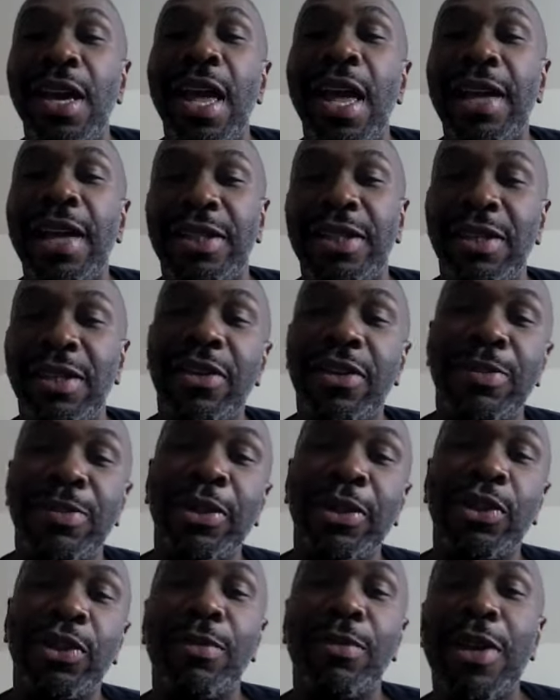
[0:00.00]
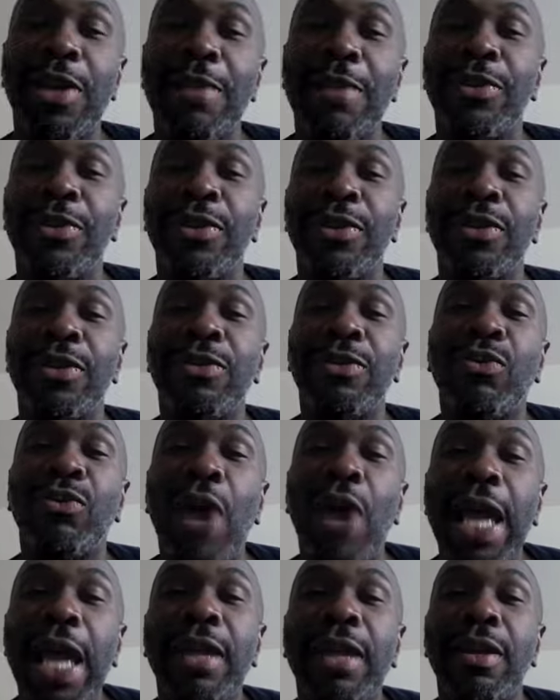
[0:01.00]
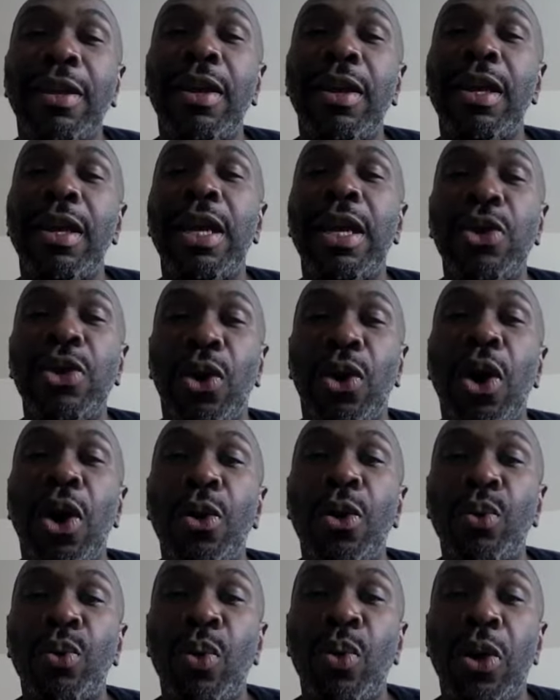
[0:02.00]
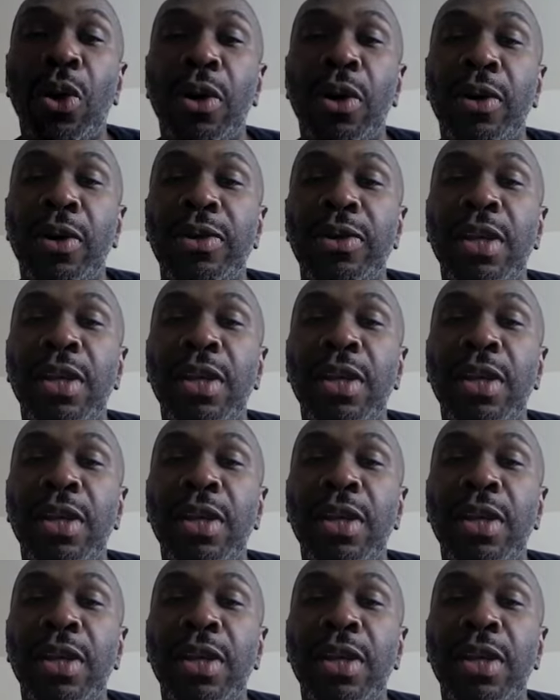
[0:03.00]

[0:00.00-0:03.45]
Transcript: I still expect you to be able to write in your own words.